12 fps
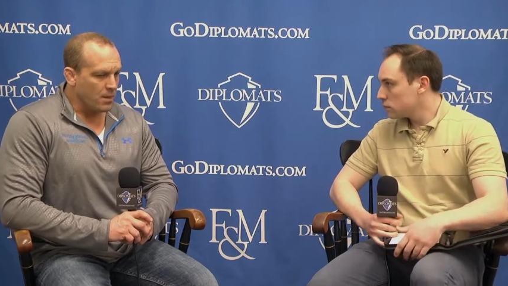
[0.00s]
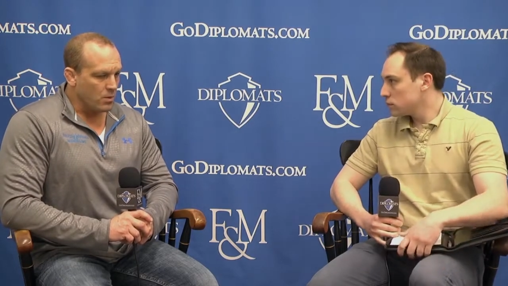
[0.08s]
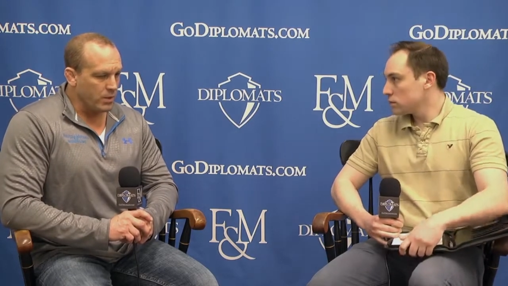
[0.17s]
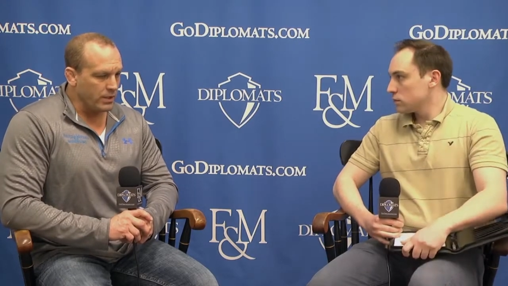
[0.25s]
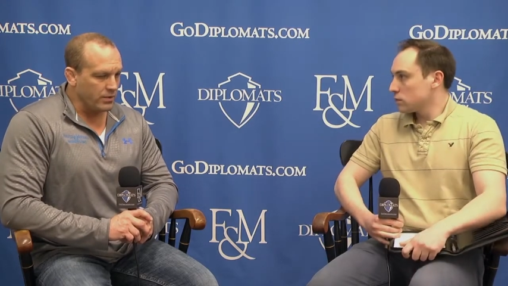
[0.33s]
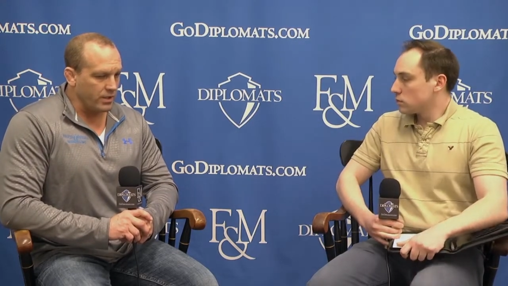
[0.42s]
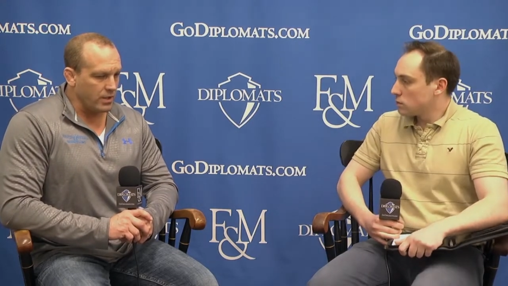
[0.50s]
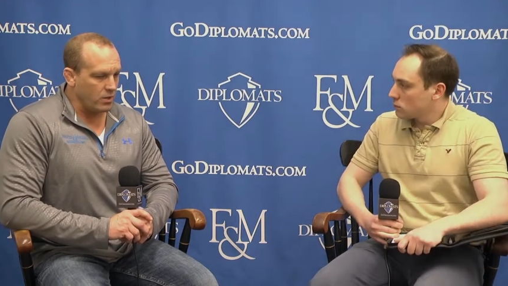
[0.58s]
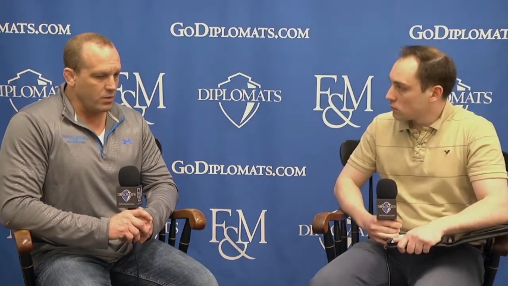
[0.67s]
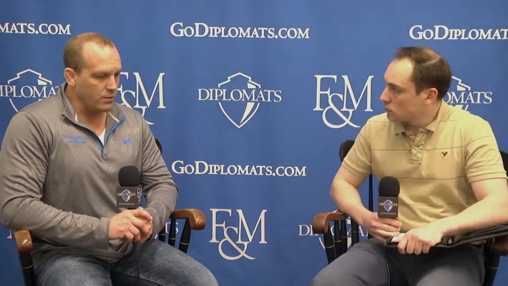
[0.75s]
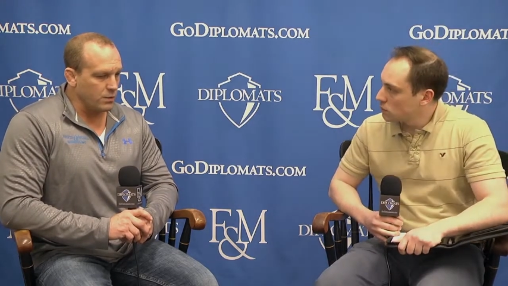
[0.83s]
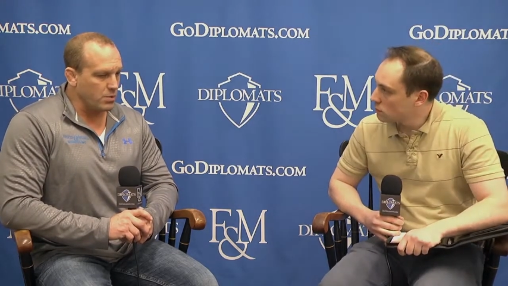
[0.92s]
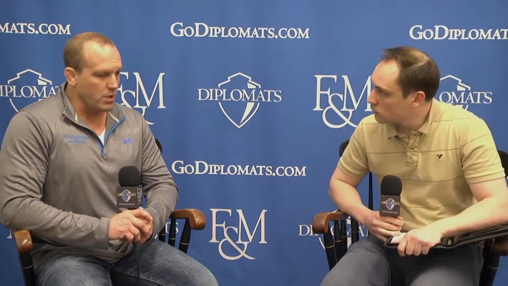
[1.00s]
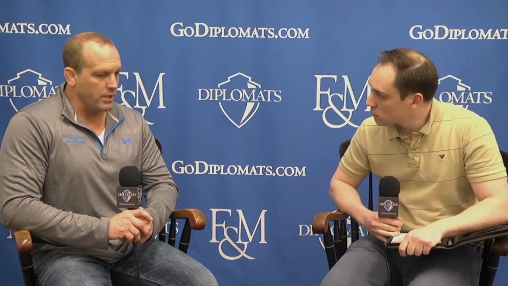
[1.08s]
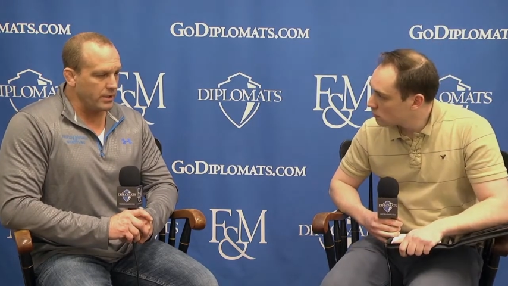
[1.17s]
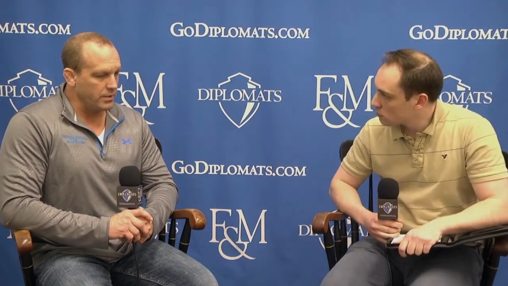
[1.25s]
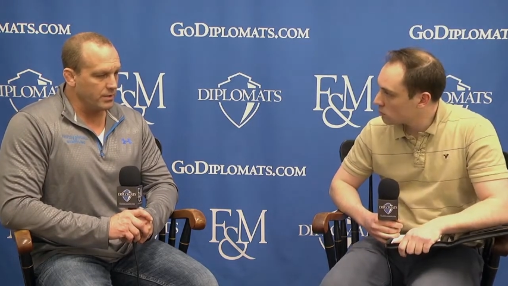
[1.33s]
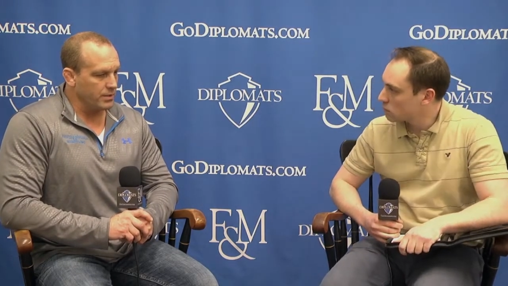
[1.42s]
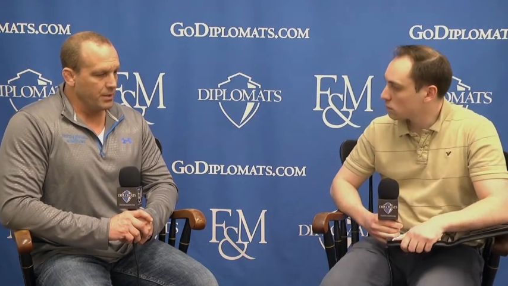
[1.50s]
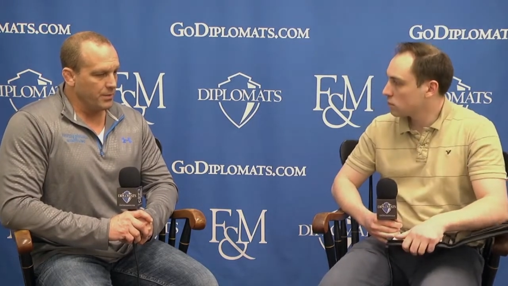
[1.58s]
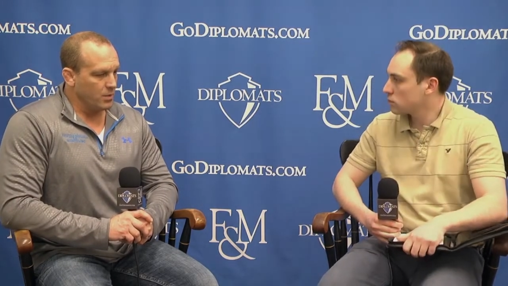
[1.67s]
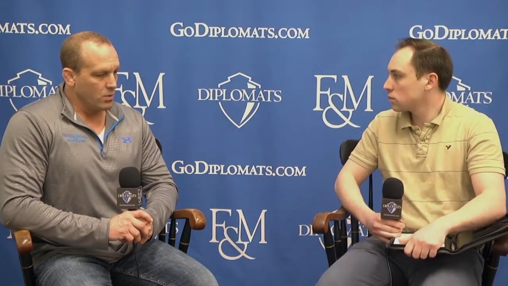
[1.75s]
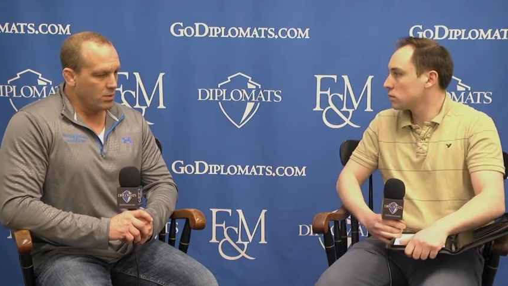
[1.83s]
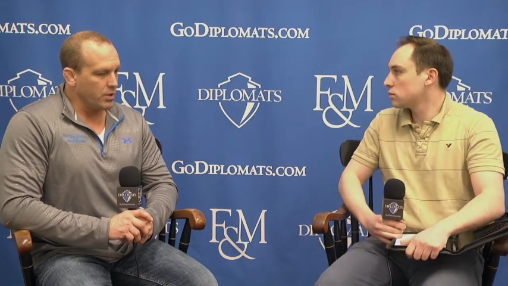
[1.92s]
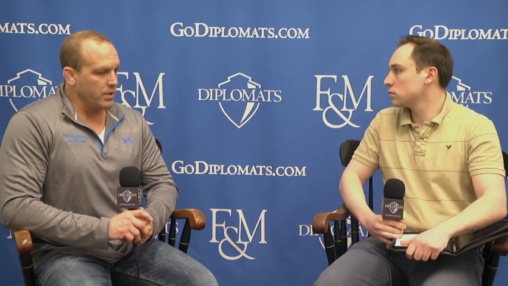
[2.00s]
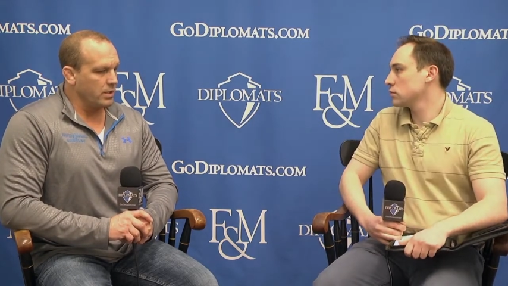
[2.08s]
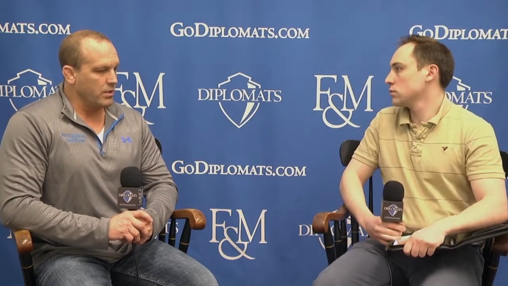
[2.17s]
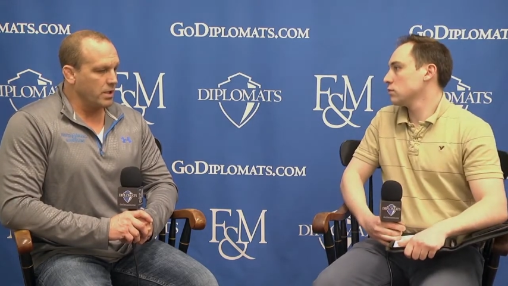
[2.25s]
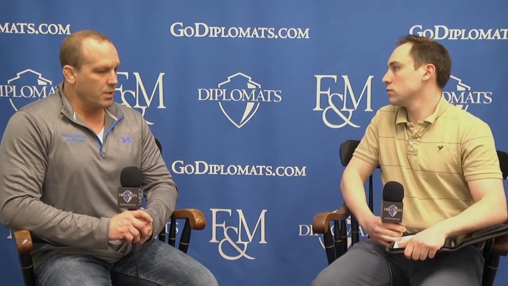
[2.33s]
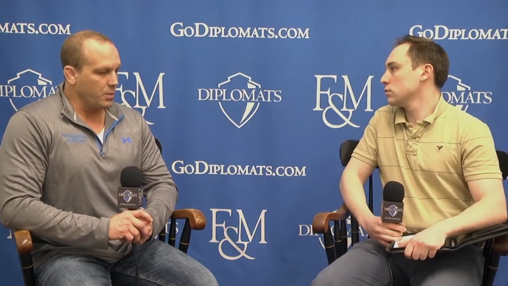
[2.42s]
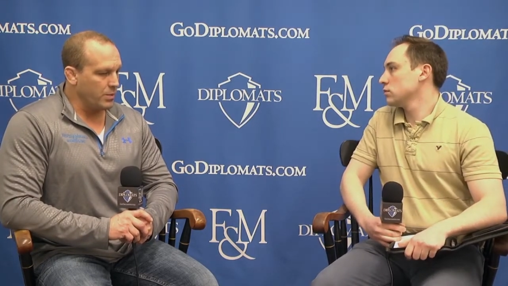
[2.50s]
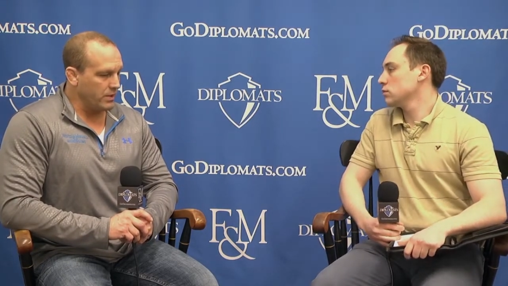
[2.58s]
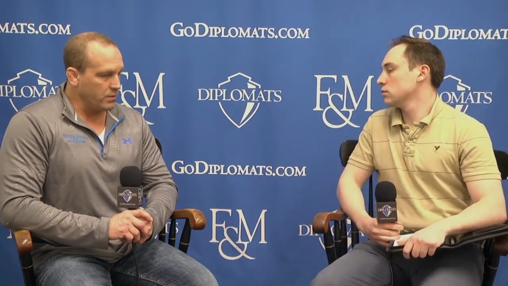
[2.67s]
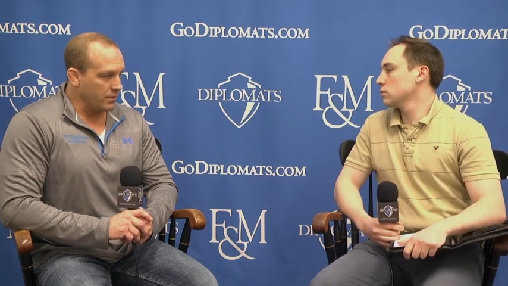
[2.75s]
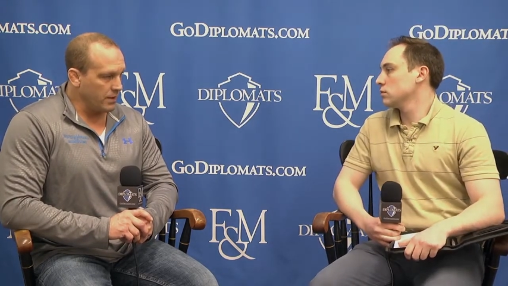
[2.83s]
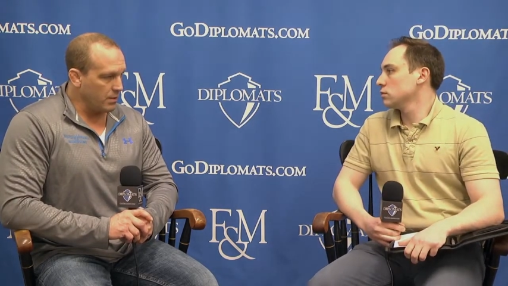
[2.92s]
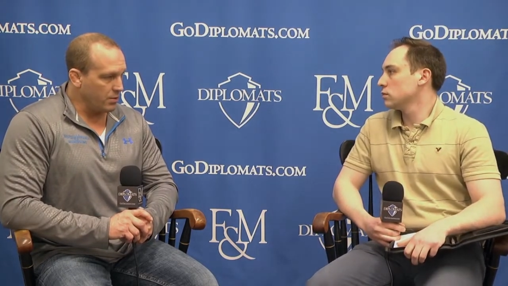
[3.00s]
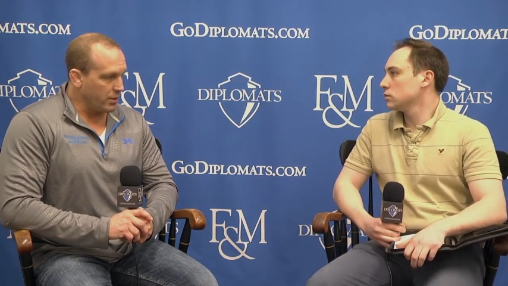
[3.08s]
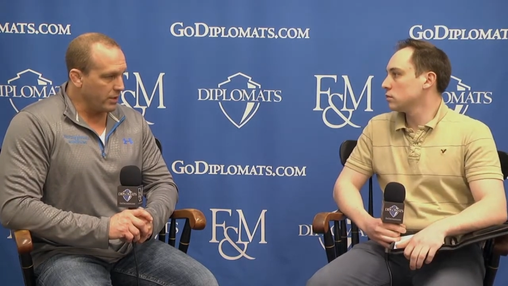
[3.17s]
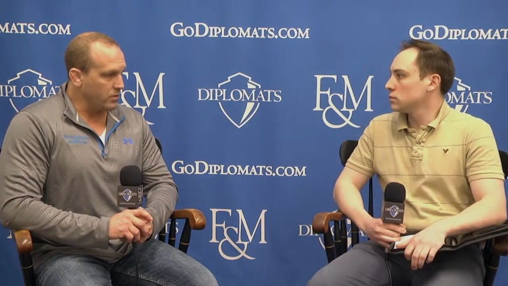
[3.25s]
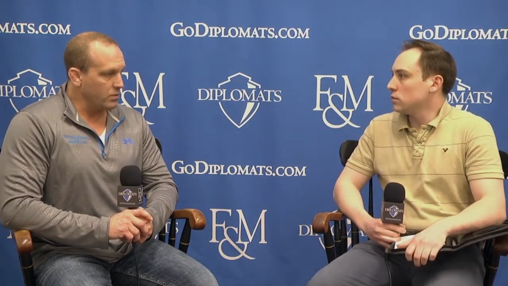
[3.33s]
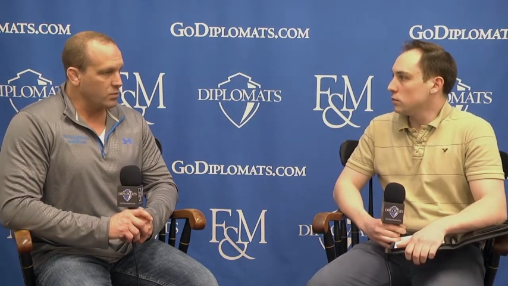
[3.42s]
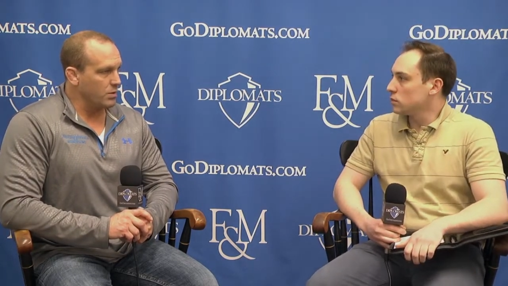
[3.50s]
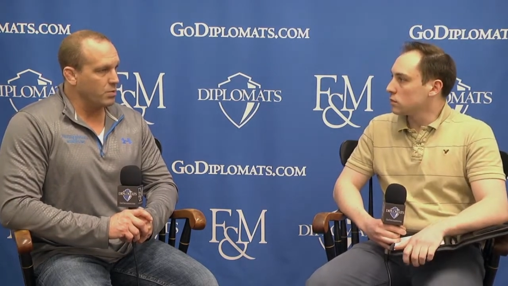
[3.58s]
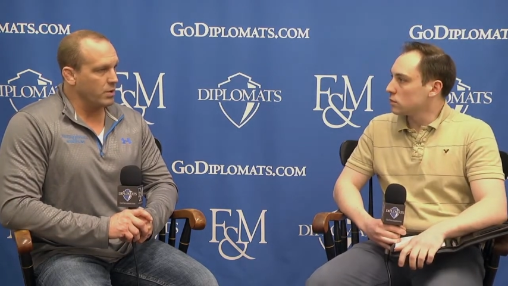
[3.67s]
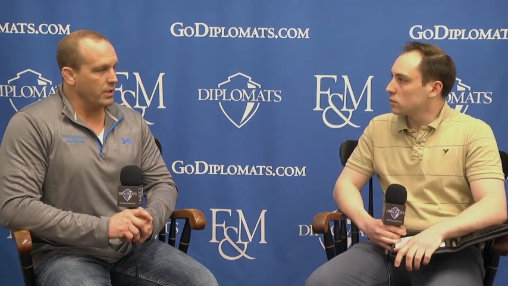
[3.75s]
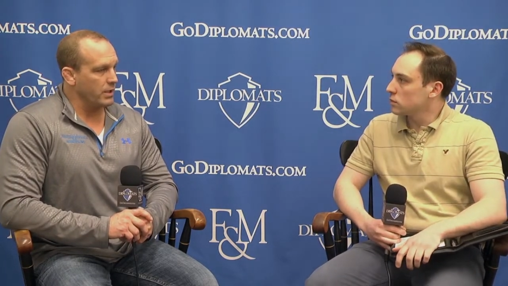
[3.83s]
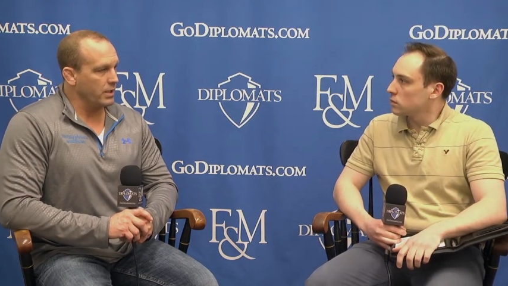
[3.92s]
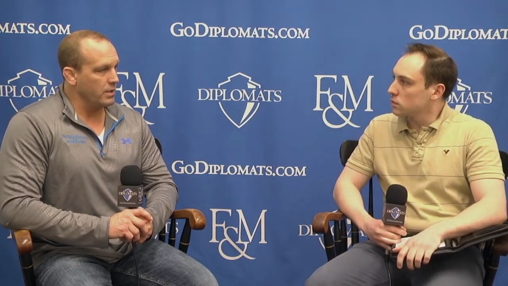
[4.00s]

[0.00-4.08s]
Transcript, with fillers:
Speaker 1: we can say that we, we brought in, we're bringing in a couple Pennsylvania placers, we're bringing